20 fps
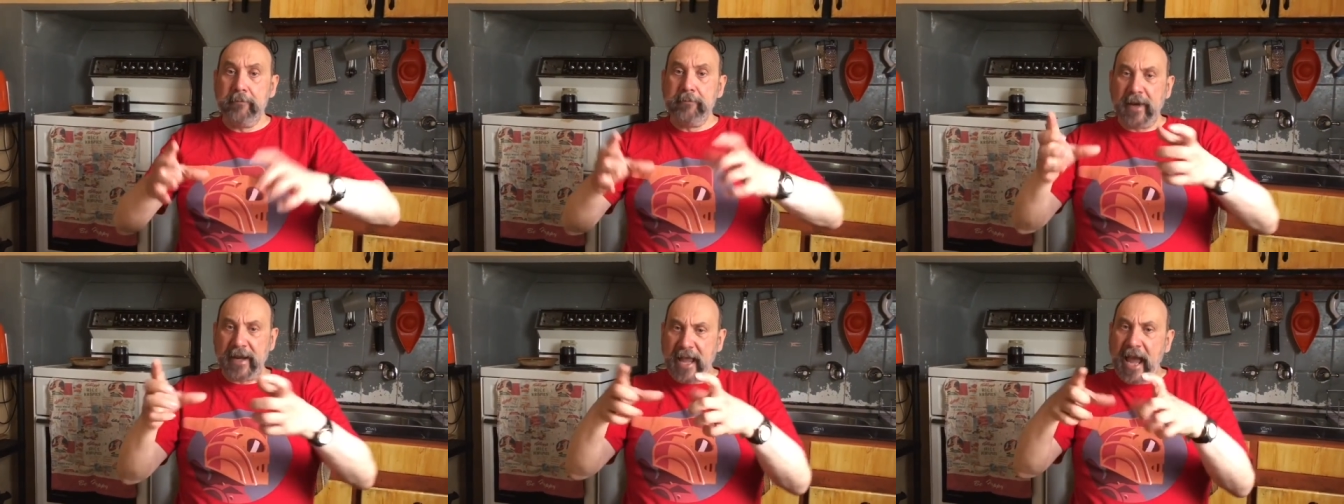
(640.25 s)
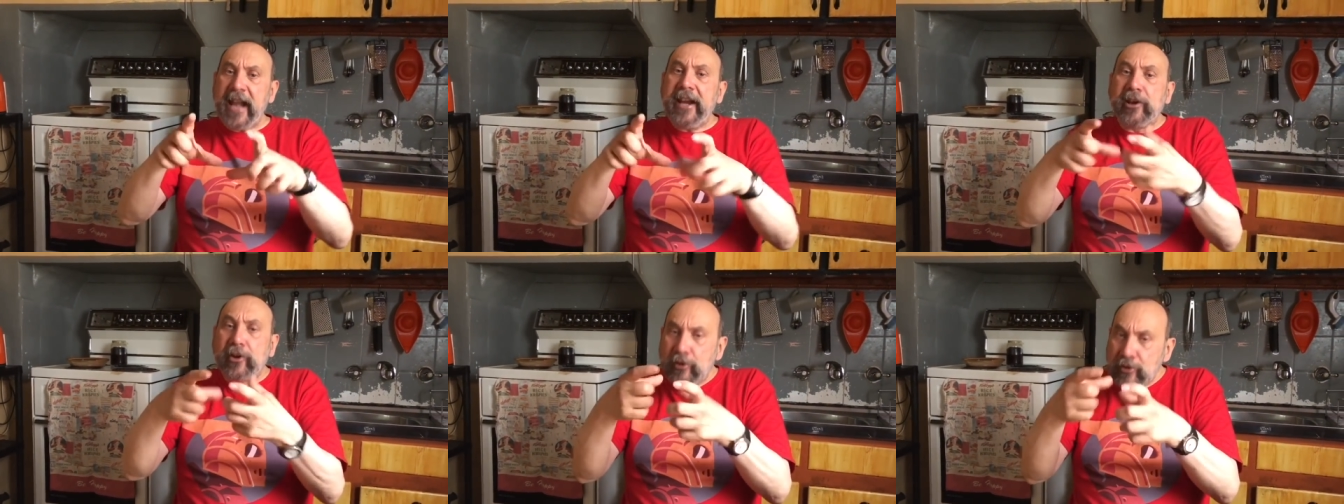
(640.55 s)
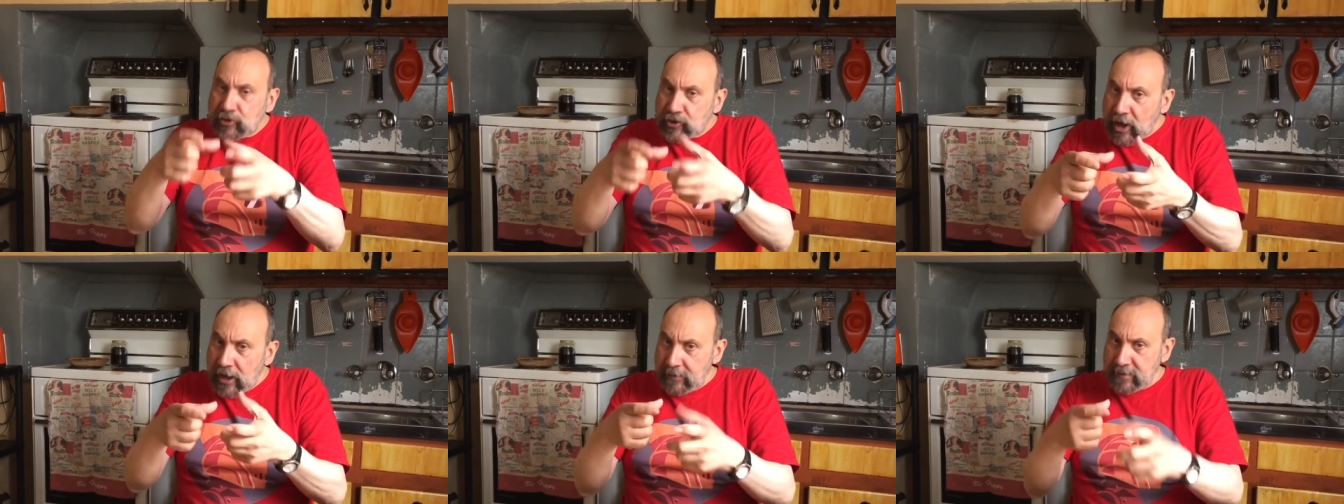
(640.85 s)

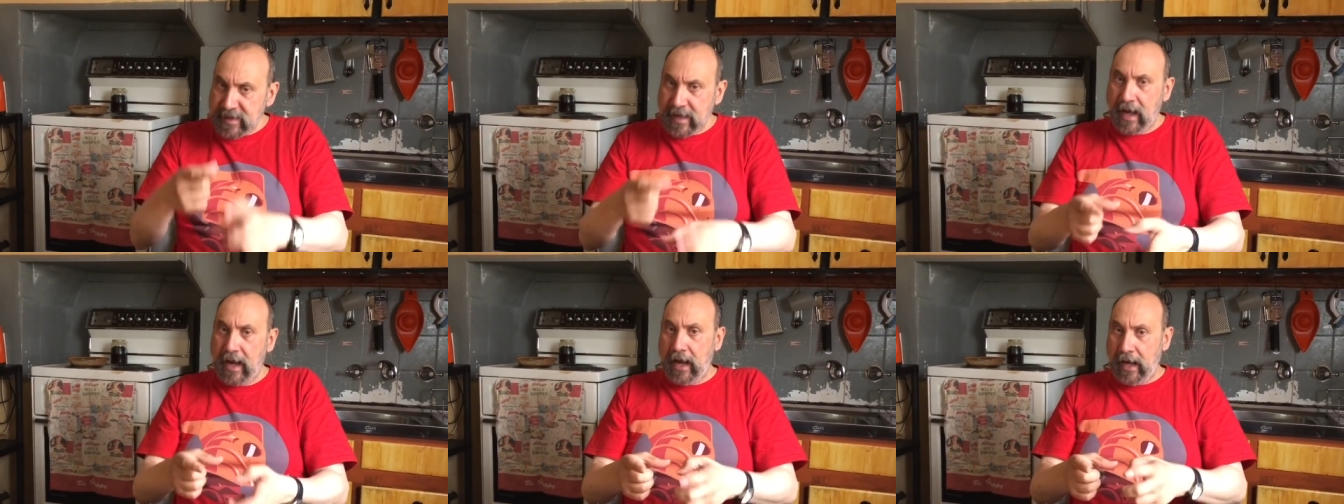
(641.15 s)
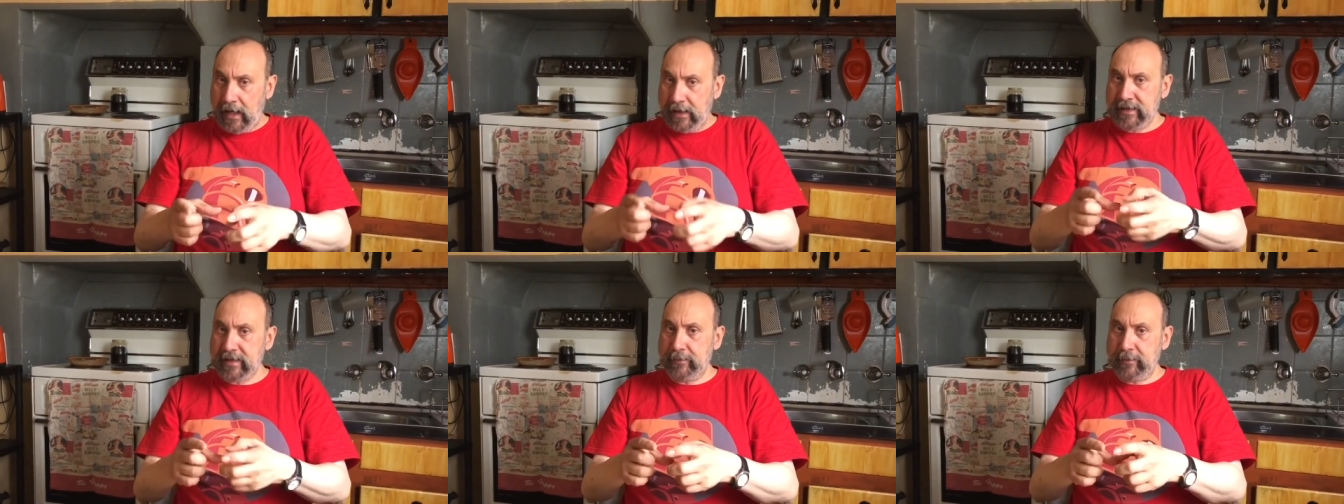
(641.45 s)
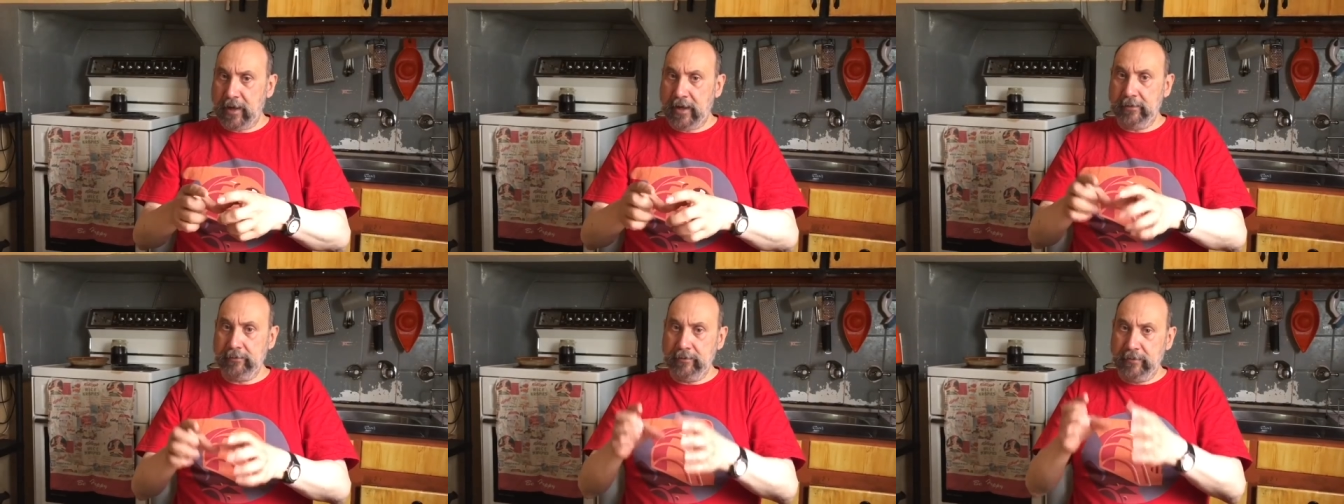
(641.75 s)
mechanical shapes are hard to
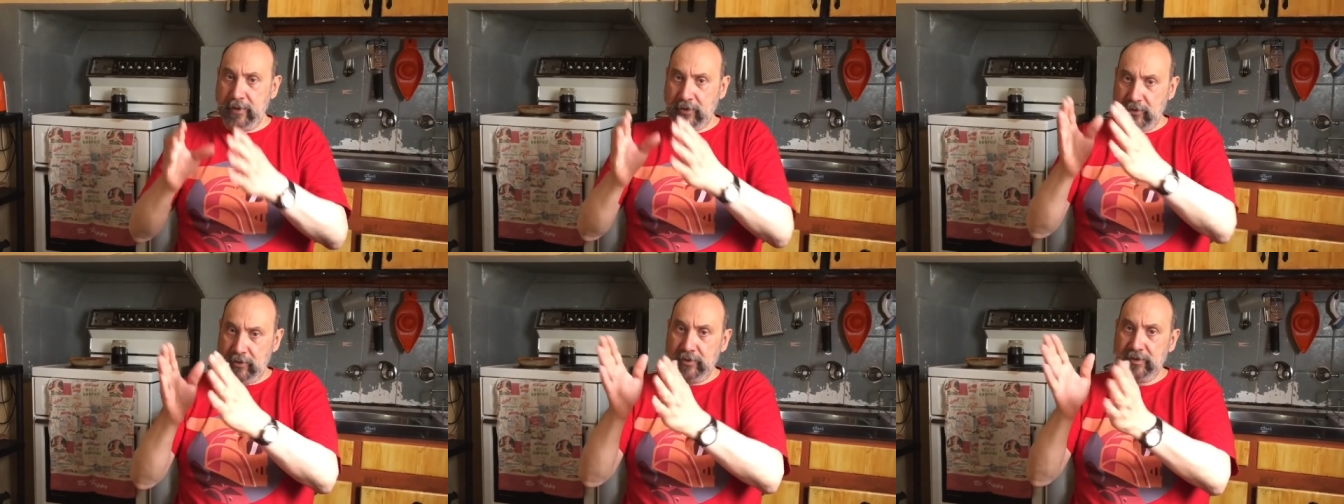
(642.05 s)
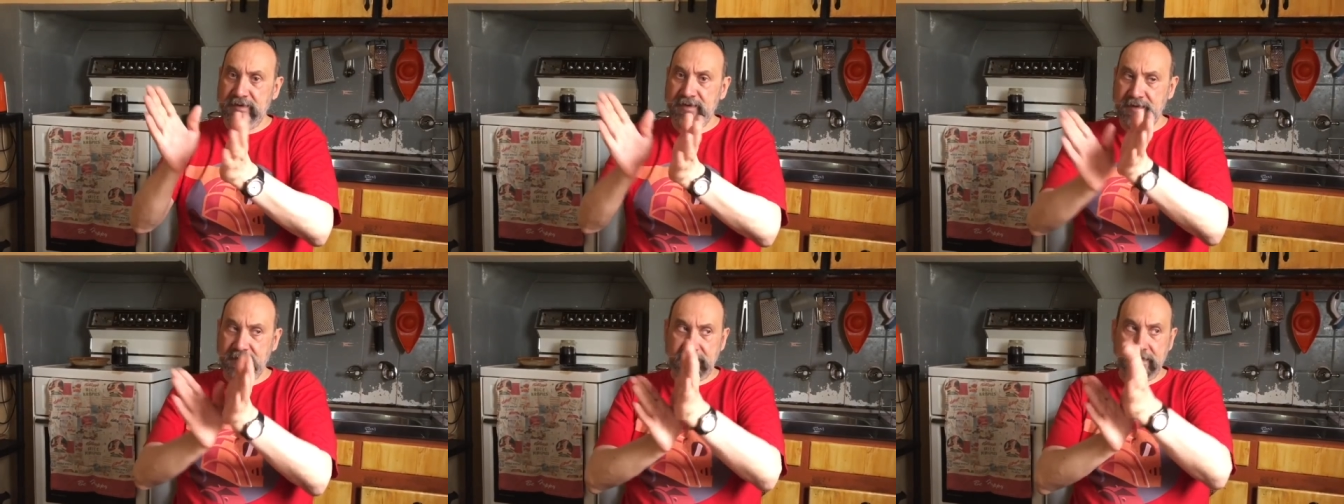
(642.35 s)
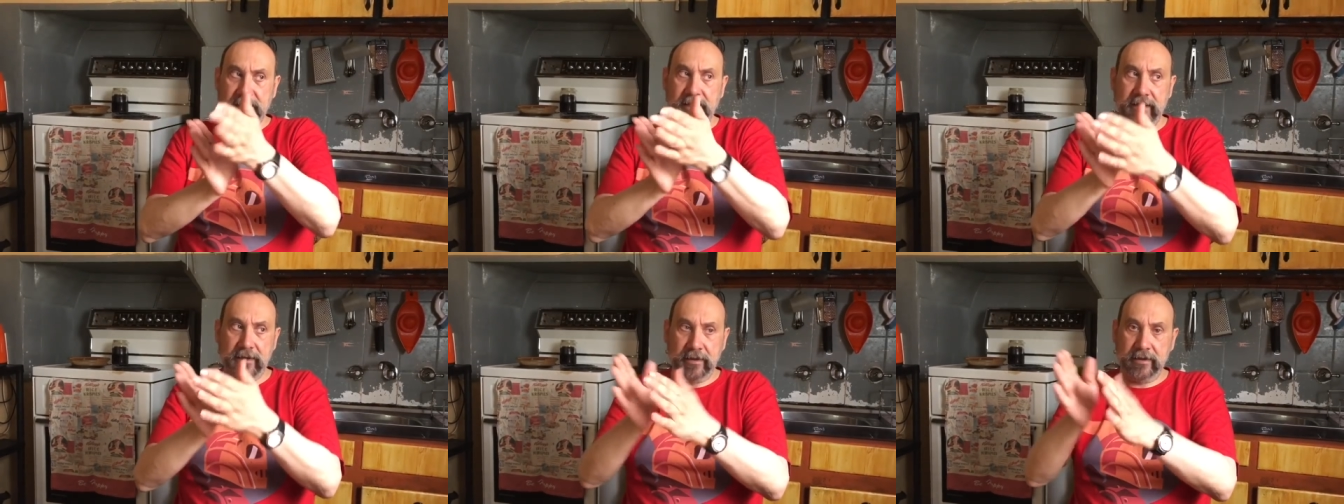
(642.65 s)
paint because
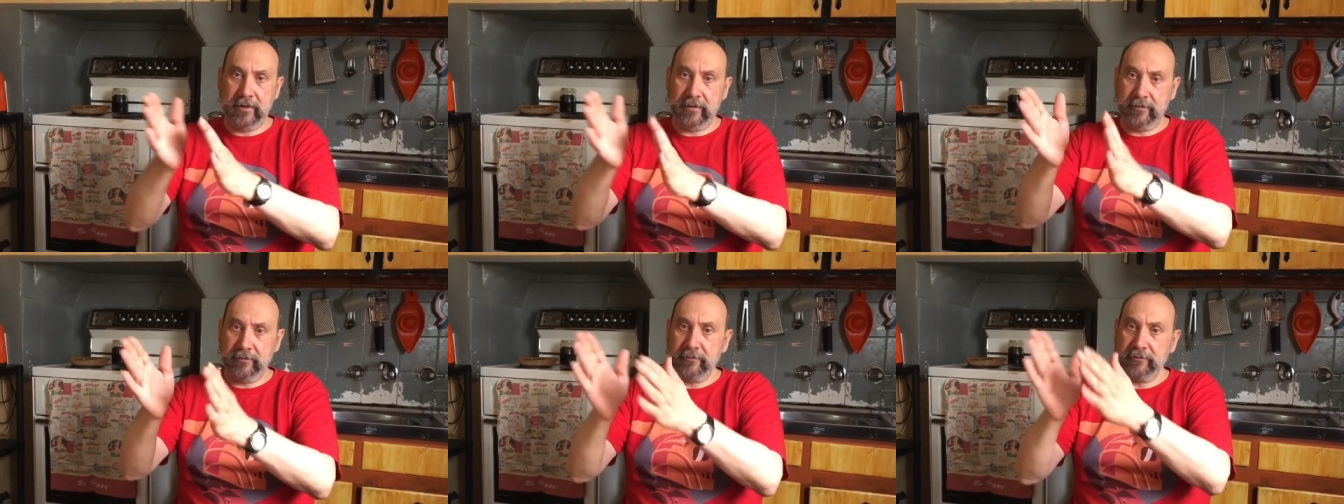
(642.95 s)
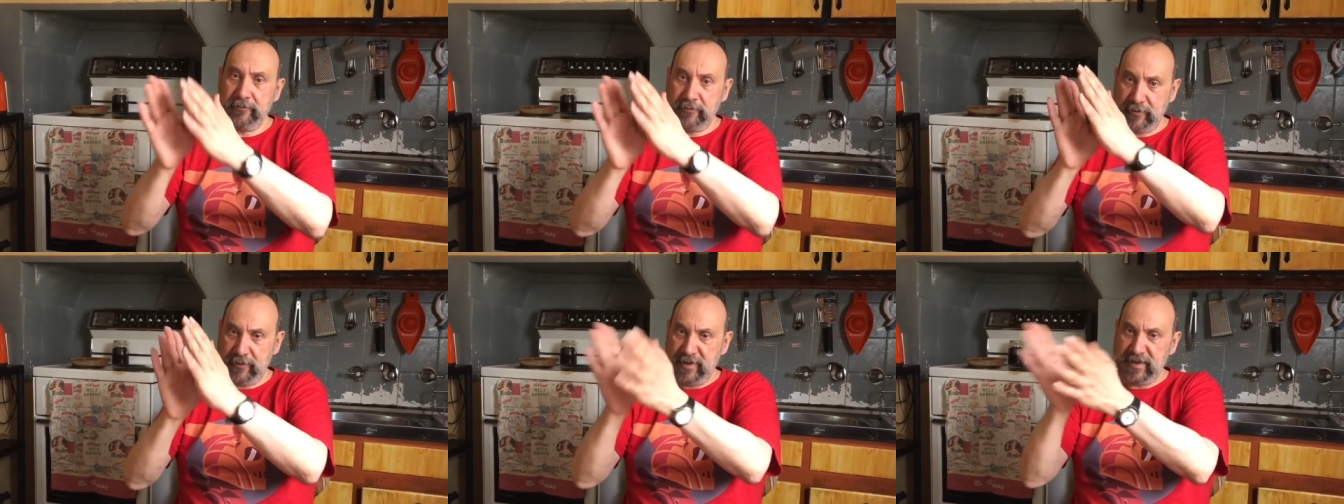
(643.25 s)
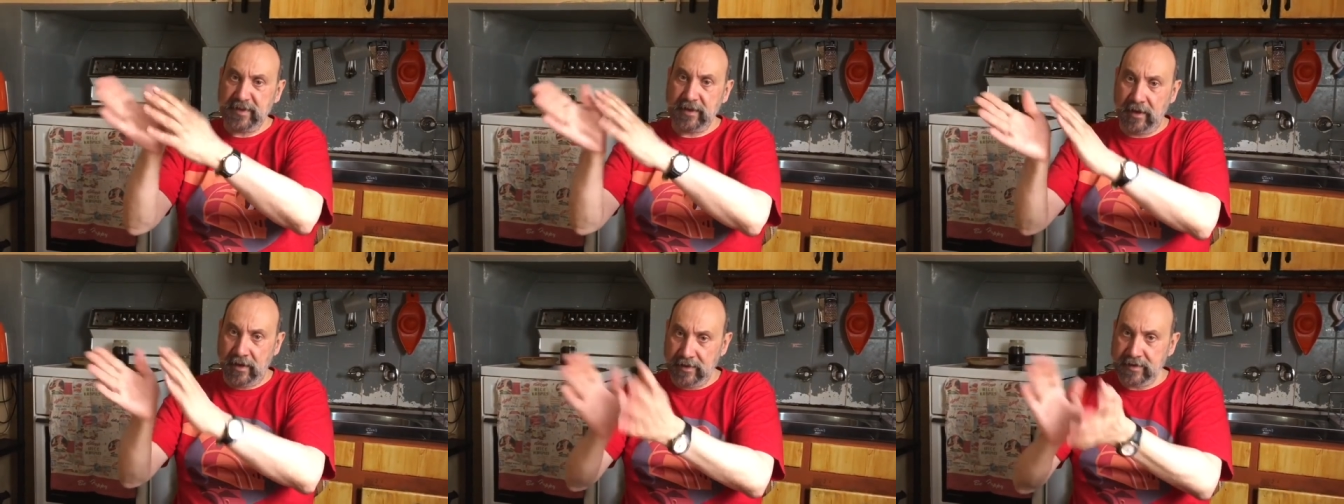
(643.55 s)
they're
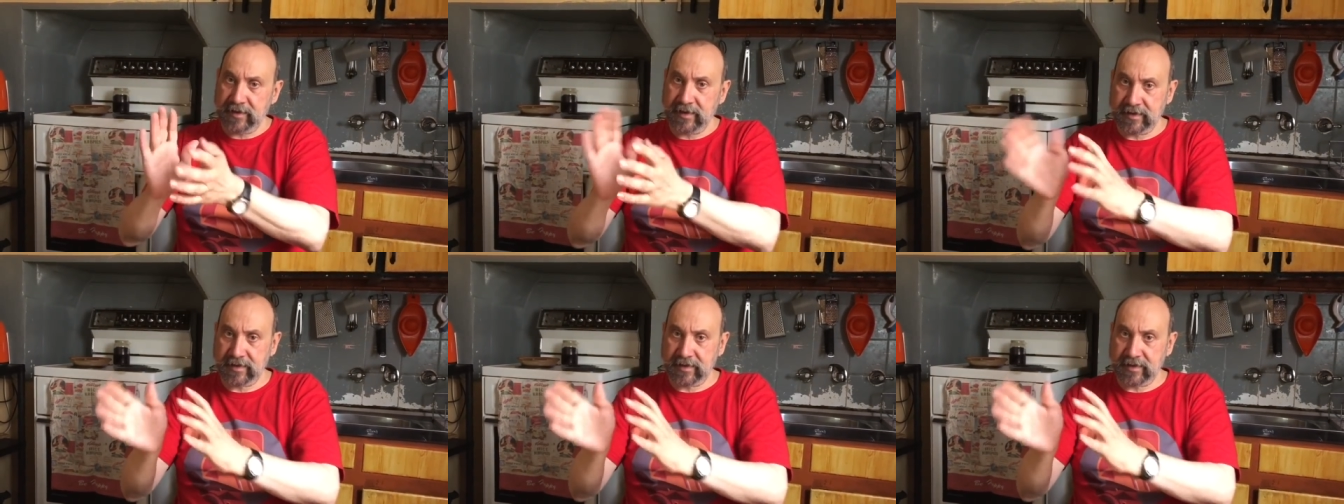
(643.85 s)
precise.